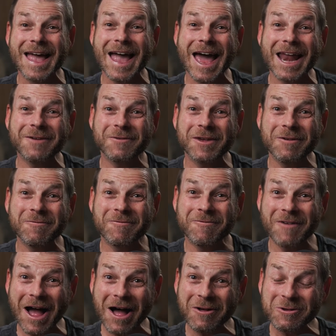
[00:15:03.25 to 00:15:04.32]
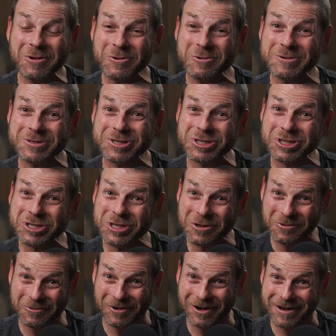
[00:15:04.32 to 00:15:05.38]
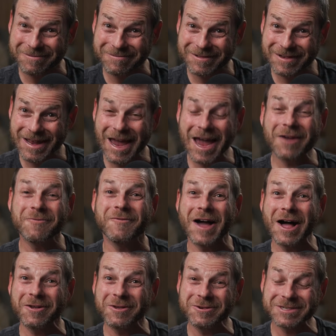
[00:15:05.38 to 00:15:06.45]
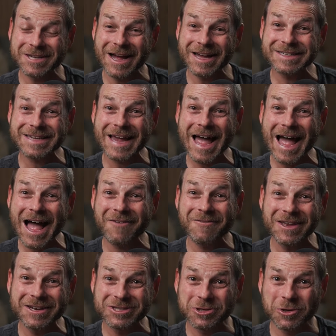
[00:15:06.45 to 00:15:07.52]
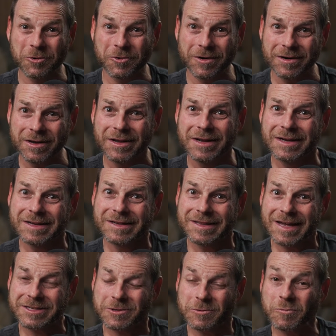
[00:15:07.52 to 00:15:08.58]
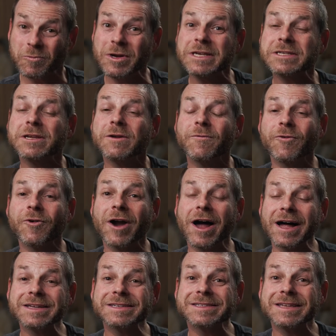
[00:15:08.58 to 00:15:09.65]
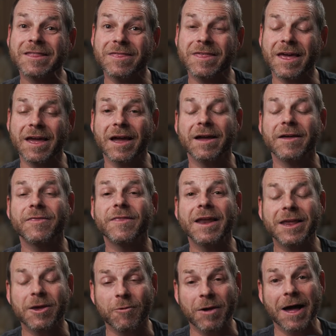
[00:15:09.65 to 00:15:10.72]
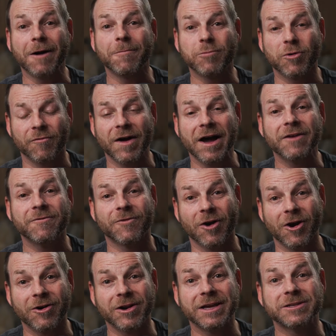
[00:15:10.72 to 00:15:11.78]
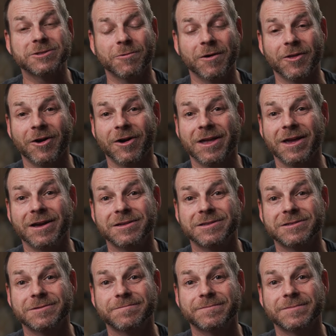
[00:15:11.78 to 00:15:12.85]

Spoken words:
And if he values children and values us having children, that's reason for us to think that he would help provide for our needs with our kids.